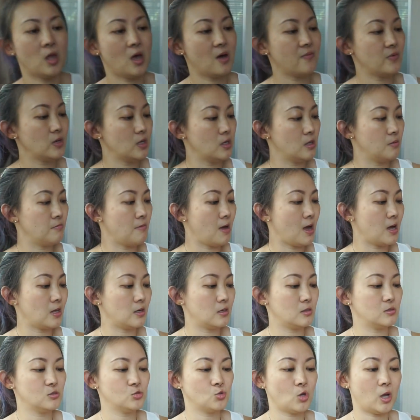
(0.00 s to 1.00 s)
they have it in
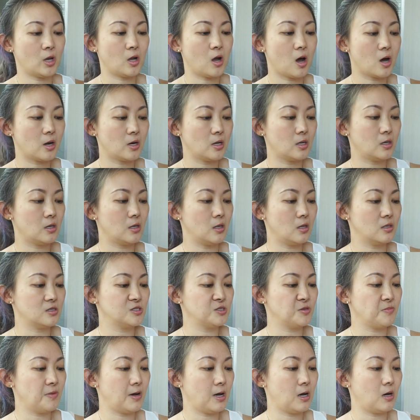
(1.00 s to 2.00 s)
matte. So I got it.
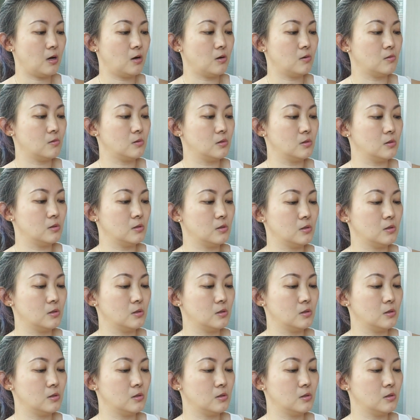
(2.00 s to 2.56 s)
It's about